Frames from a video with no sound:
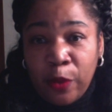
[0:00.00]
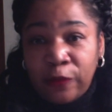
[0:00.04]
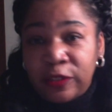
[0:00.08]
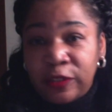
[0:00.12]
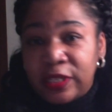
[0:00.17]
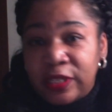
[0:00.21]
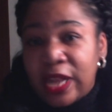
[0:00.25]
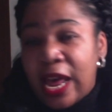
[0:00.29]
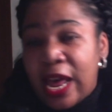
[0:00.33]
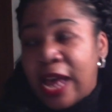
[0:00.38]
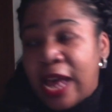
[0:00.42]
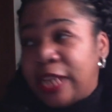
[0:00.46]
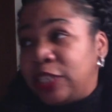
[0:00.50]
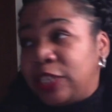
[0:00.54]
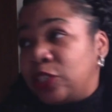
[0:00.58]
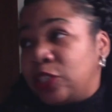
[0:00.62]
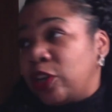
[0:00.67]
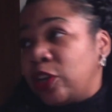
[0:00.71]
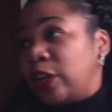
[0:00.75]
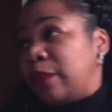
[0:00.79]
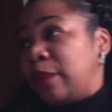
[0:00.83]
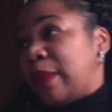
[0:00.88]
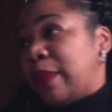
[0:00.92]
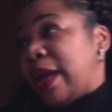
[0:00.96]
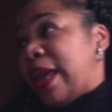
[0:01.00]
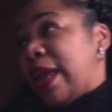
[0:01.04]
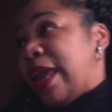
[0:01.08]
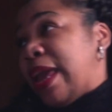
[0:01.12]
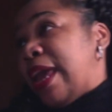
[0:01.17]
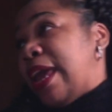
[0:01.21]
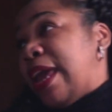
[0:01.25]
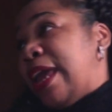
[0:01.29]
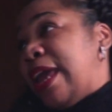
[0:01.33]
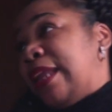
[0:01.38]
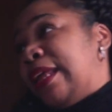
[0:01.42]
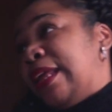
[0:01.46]
sides, turning my
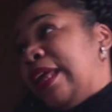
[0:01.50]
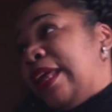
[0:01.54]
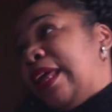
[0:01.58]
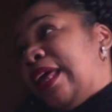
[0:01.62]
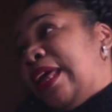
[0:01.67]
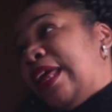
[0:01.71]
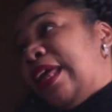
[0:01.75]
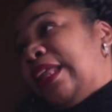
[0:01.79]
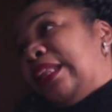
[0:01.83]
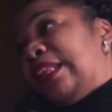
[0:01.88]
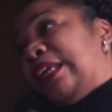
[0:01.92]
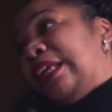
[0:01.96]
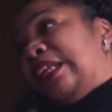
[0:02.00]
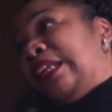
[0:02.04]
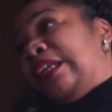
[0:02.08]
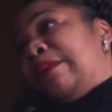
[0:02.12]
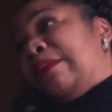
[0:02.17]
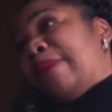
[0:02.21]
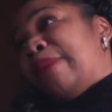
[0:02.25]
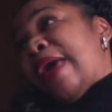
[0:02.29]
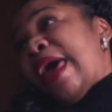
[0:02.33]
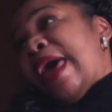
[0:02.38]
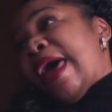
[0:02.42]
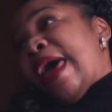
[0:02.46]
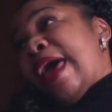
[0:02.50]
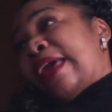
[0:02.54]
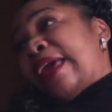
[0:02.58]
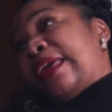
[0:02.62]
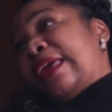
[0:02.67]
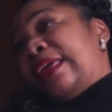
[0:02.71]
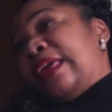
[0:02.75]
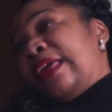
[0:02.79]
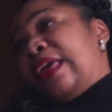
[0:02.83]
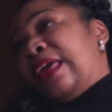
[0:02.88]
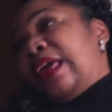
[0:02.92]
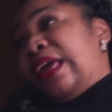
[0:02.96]
head and leaning back,
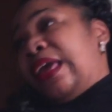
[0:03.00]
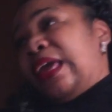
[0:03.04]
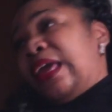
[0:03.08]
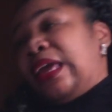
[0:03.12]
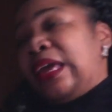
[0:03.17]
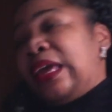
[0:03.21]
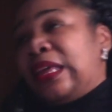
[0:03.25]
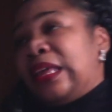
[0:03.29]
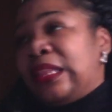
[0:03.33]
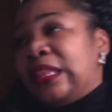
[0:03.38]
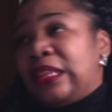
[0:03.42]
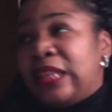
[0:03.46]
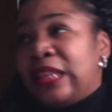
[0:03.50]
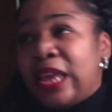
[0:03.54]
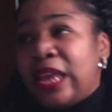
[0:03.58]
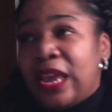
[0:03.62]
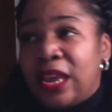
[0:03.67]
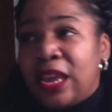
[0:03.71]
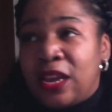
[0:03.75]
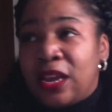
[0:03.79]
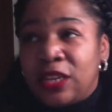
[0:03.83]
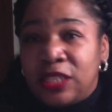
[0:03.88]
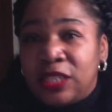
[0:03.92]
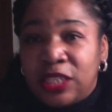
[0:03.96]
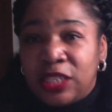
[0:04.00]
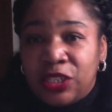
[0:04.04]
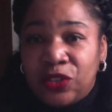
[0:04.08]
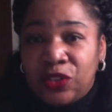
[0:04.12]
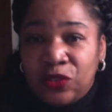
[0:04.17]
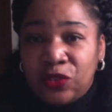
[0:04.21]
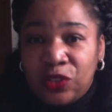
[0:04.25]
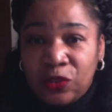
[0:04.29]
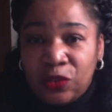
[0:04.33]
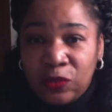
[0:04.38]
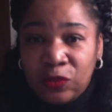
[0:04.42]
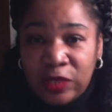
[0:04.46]
and they continue
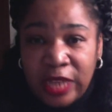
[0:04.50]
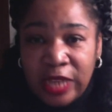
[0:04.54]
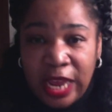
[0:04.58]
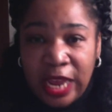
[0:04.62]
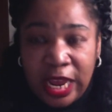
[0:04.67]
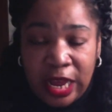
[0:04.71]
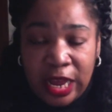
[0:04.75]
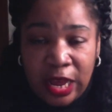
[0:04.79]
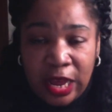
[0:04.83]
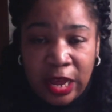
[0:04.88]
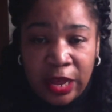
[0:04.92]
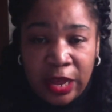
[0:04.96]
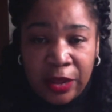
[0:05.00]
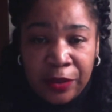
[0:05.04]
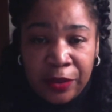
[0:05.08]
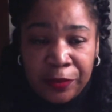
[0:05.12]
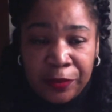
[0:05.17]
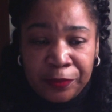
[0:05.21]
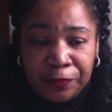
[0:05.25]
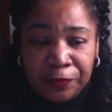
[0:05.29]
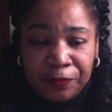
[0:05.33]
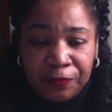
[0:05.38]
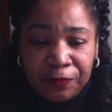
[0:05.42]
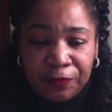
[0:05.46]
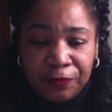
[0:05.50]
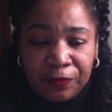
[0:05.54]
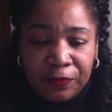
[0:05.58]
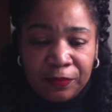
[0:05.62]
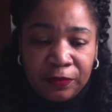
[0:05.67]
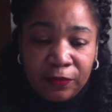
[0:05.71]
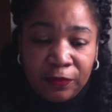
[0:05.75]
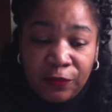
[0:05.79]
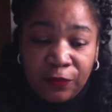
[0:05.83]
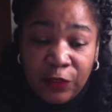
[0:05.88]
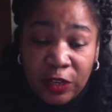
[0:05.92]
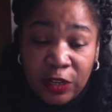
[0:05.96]
to take um,
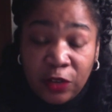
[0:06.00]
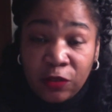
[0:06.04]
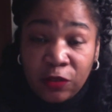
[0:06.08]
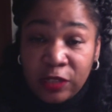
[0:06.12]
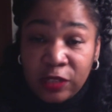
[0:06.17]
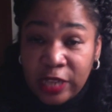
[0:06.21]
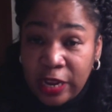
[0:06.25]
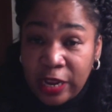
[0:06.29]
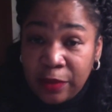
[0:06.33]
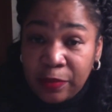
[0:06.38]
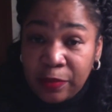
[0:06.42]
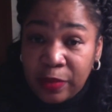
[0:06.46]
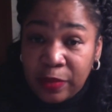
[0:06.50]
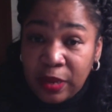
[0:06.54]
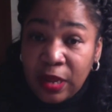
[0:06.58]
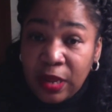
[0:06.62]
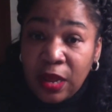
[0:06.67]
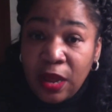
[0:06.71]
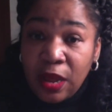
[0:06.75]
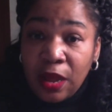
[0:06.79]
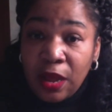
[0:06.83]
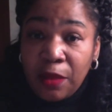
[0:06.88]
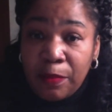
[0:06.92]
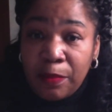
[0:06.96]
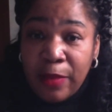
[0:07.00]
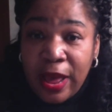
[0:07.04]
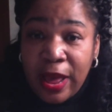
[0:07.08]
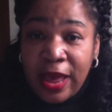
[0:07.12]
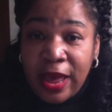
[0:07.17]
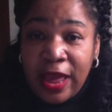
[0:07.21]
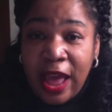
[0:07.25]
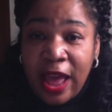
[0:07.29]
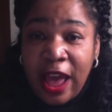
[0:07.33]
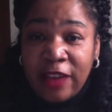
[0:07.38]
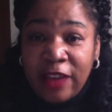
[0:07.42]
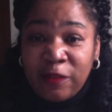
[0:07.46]
videotape
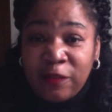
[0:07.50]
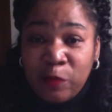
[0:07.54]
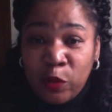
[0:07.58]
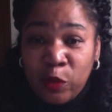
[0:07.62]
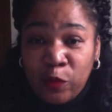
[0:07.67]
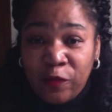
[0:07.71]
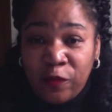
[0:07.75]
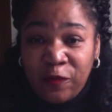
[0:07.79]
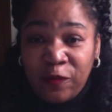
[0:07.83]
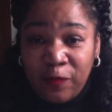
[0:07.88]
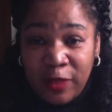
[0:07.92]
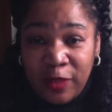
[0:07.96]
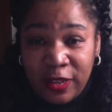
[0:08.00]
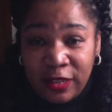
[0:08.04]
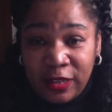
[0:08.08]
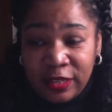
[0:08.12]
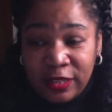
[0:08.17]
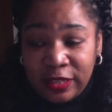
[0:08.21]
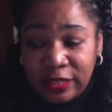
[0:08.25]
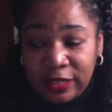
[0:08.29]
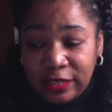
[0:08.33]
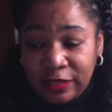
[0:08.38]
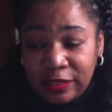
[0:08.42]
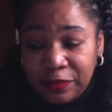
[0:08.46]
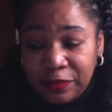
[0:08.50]
my eye movements.